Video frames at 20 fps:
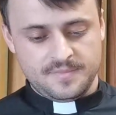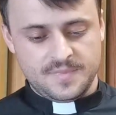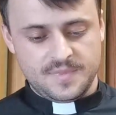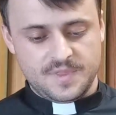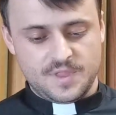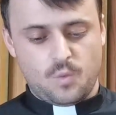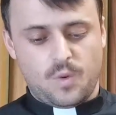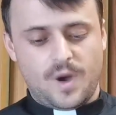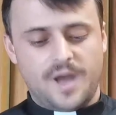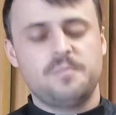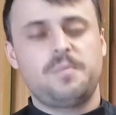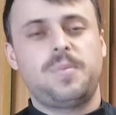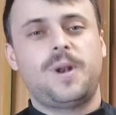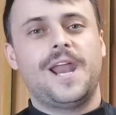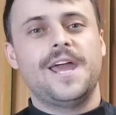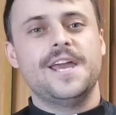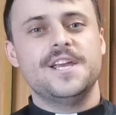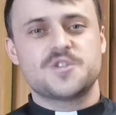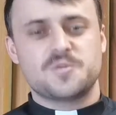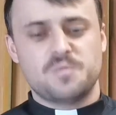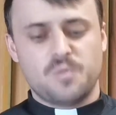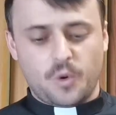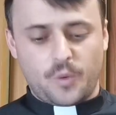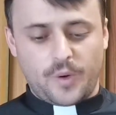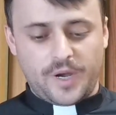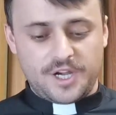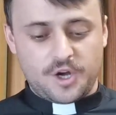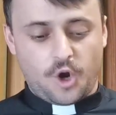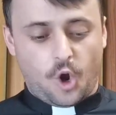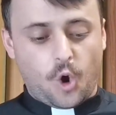The one place
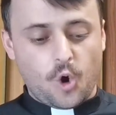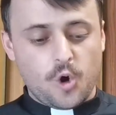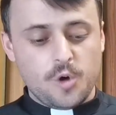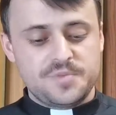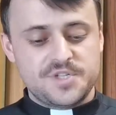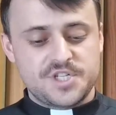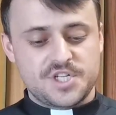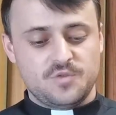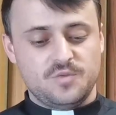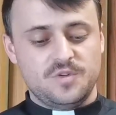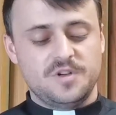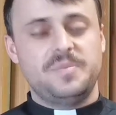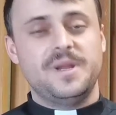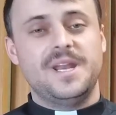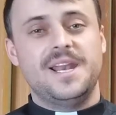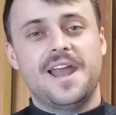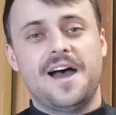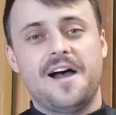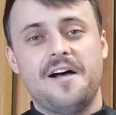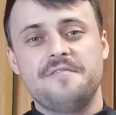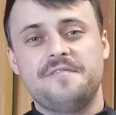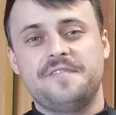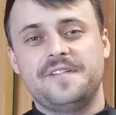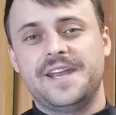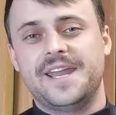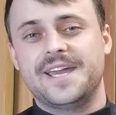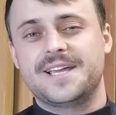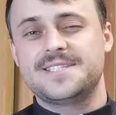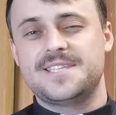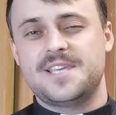Maureen hoped she would be loved and
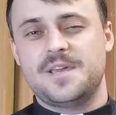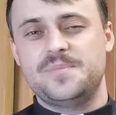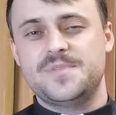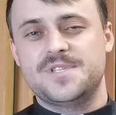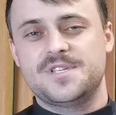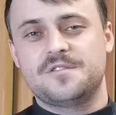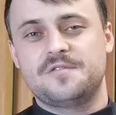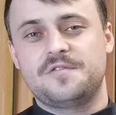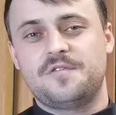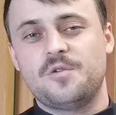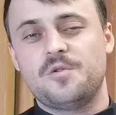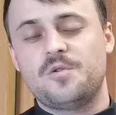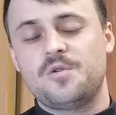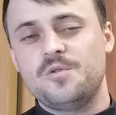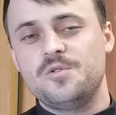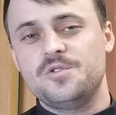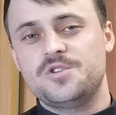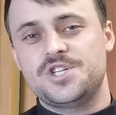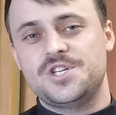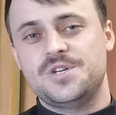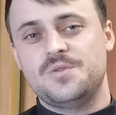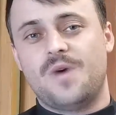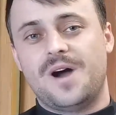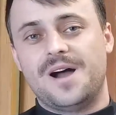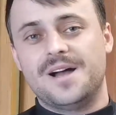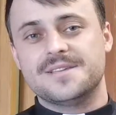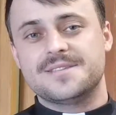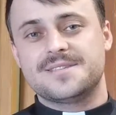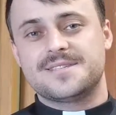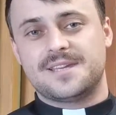accepted for who she
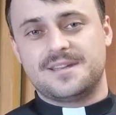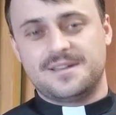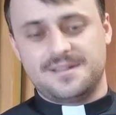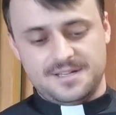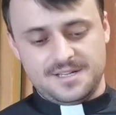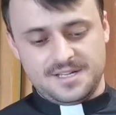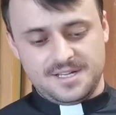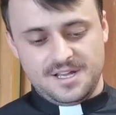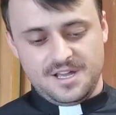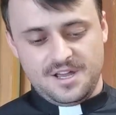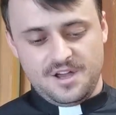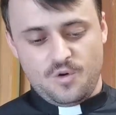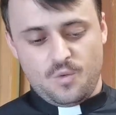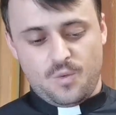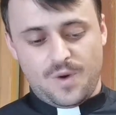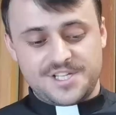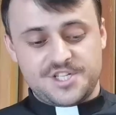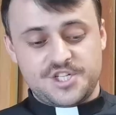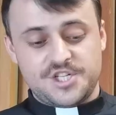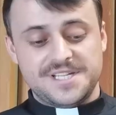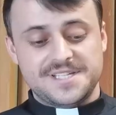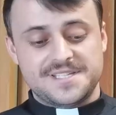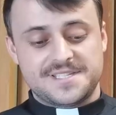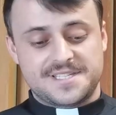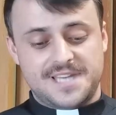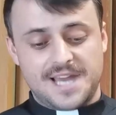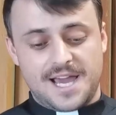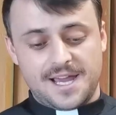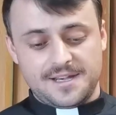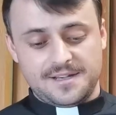was and what she's
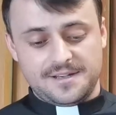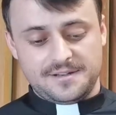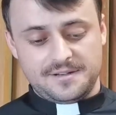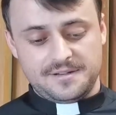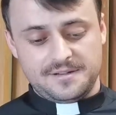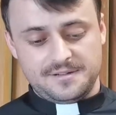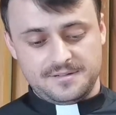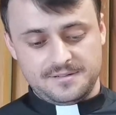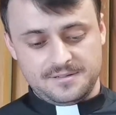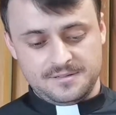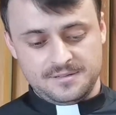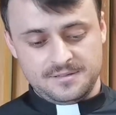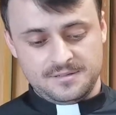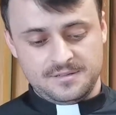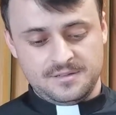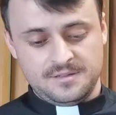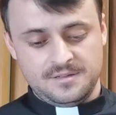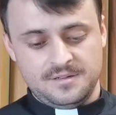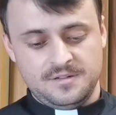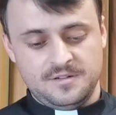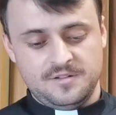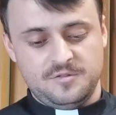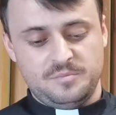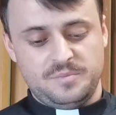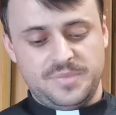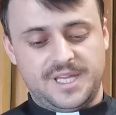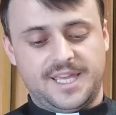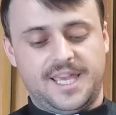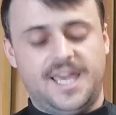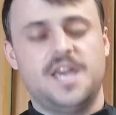done
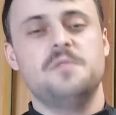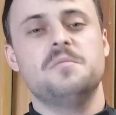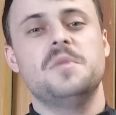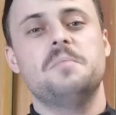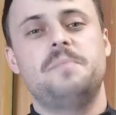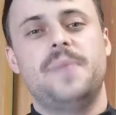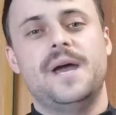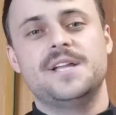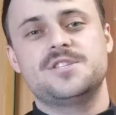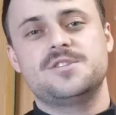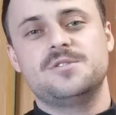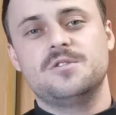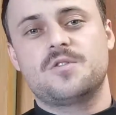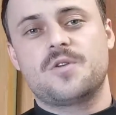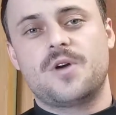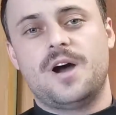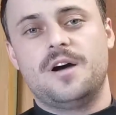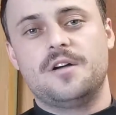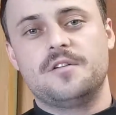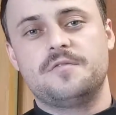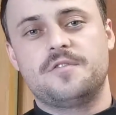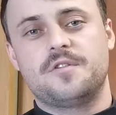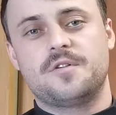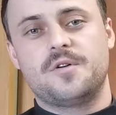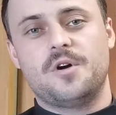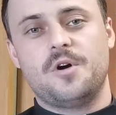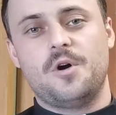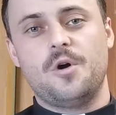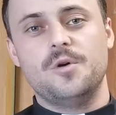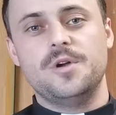became a battleground for
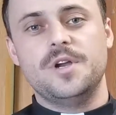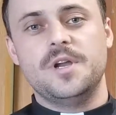her own